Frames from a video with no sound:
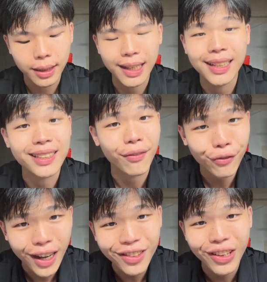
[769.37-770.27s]
And that's the
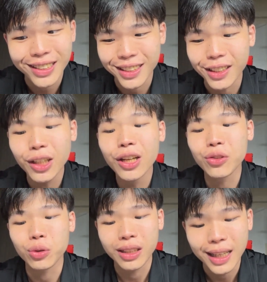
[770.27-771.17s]
final answer to
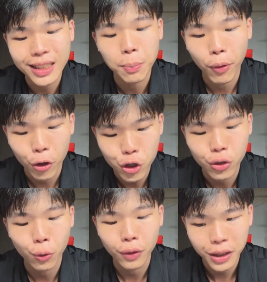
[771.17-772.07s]
the next portion
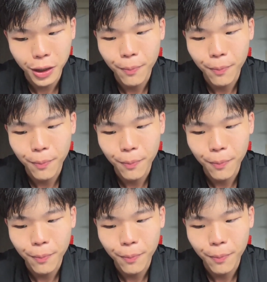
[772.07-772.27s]
over here.